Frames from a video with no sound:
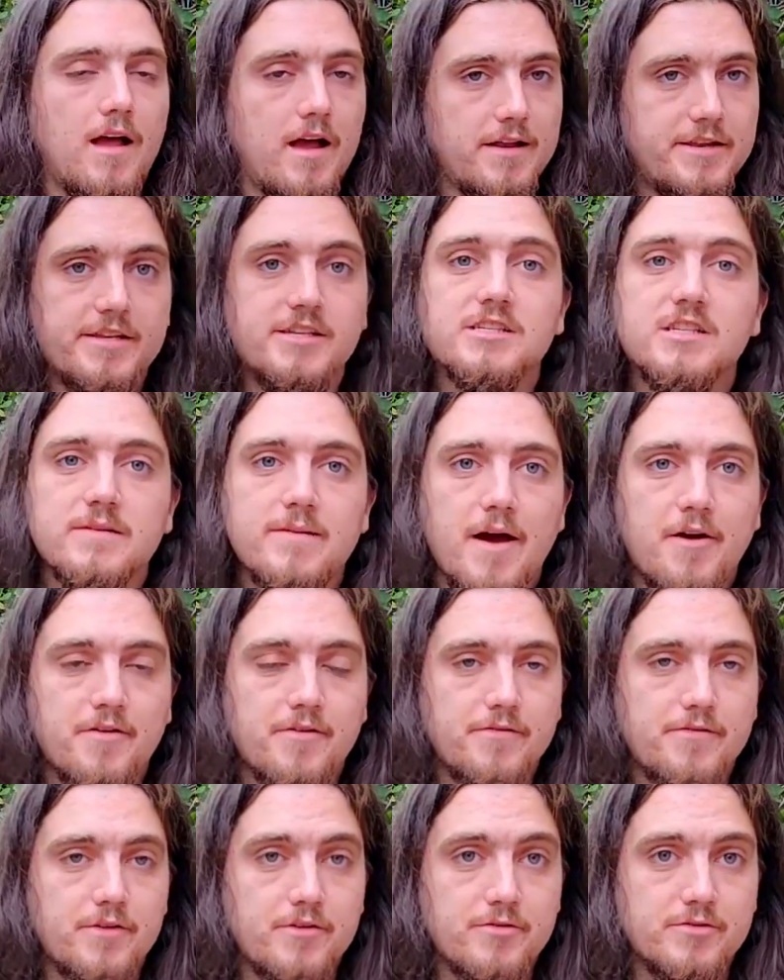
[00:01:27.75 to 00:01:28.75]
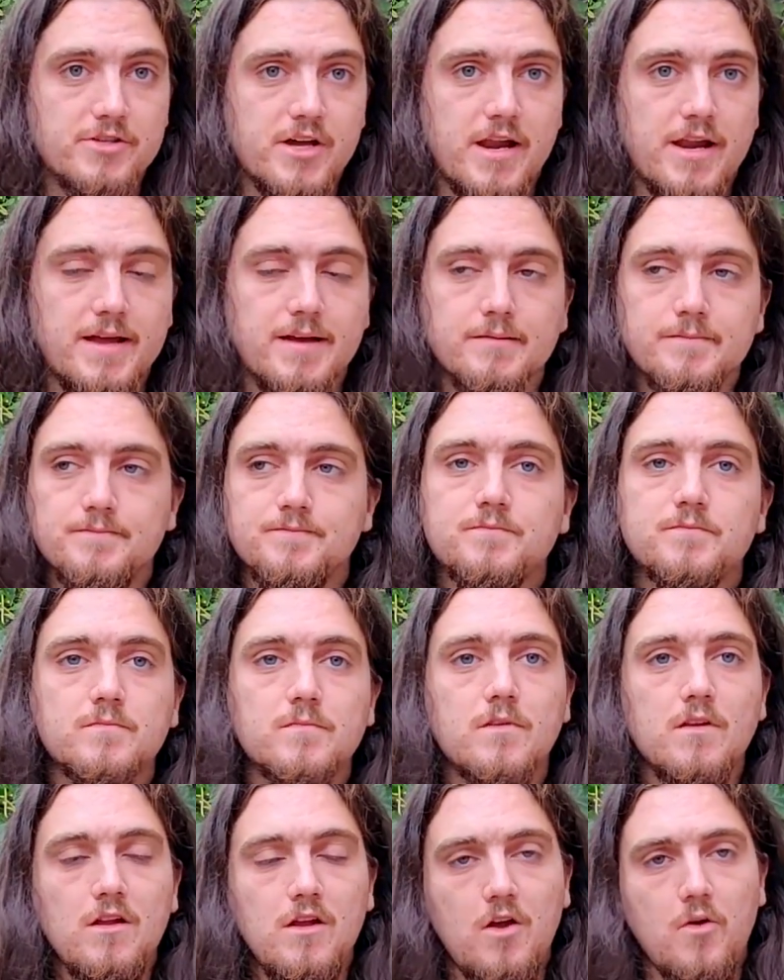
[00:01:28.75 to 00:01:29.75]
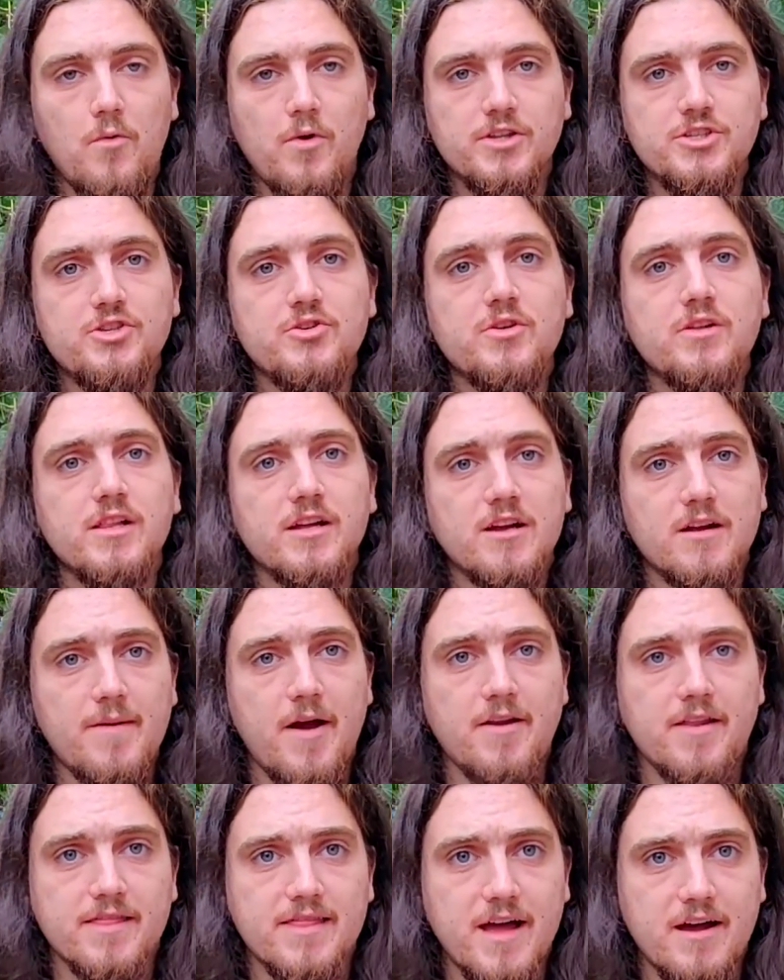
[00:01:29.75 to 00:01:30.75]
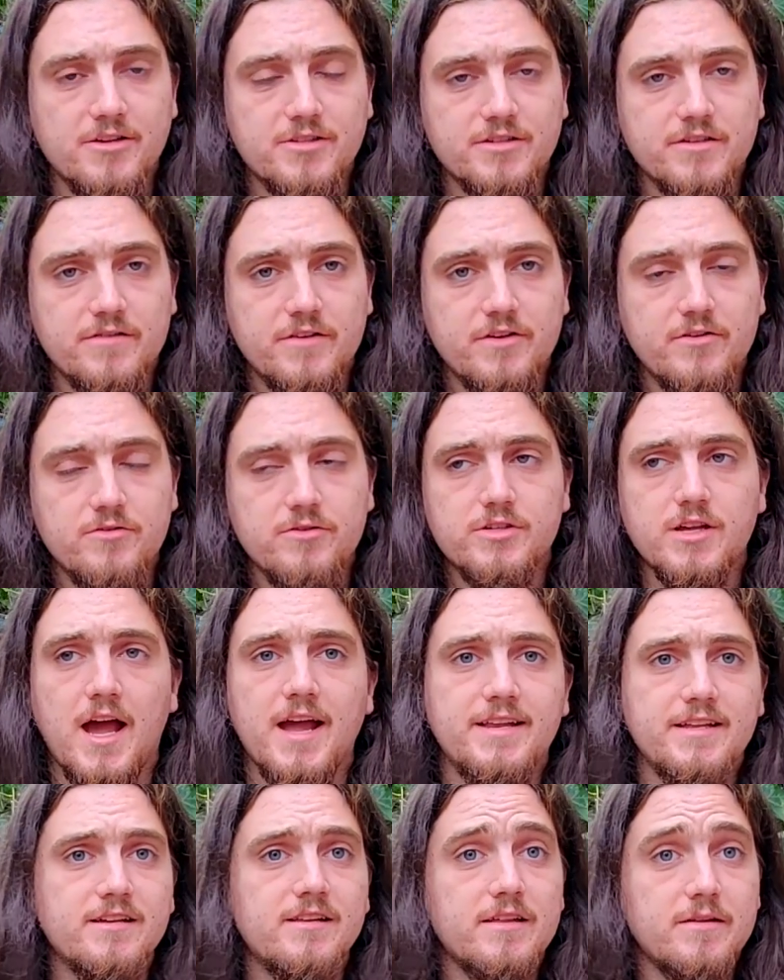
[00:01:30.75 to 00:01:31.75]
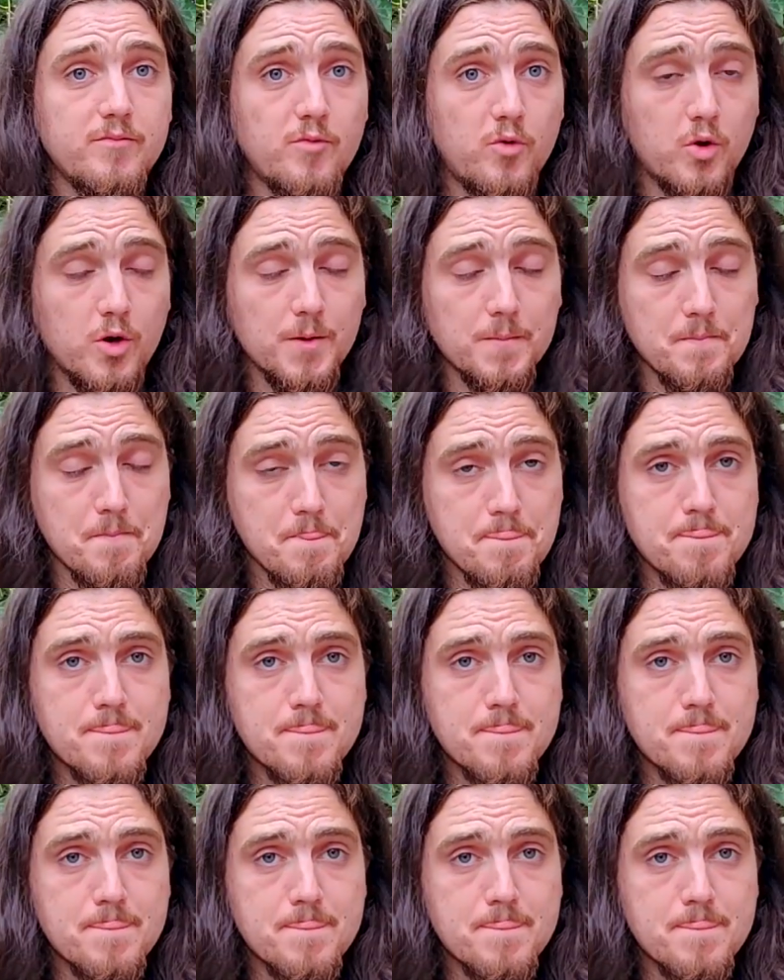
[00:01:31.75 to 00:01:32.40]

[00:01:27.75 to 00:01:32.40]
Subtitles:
a decent amount of views on it. Once you clear about 1,000 views, ideally more,